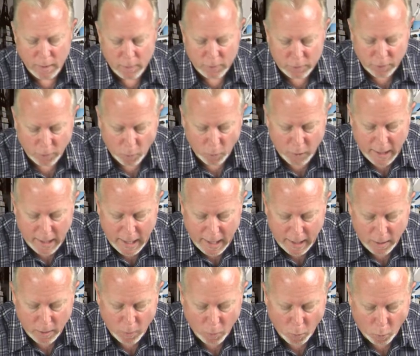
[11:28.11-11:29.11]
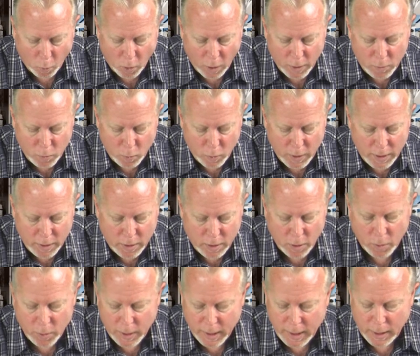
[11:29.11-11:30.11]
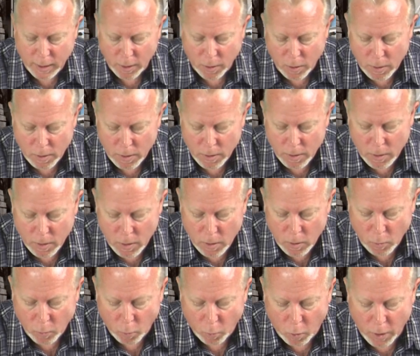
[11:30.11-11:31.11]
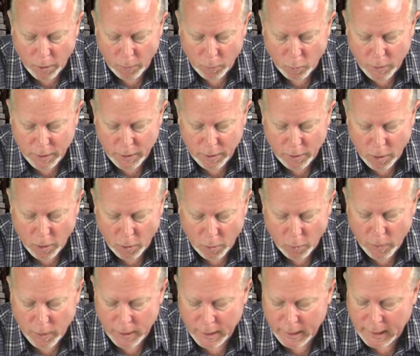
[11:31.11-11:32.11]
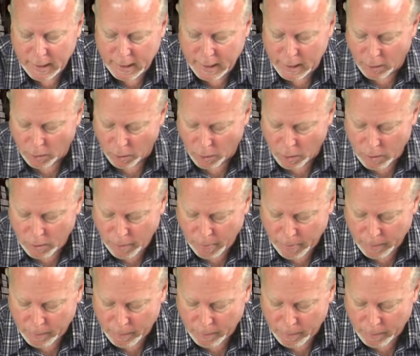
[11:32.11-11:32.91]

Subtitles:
So we had 1 window here, 1 window here.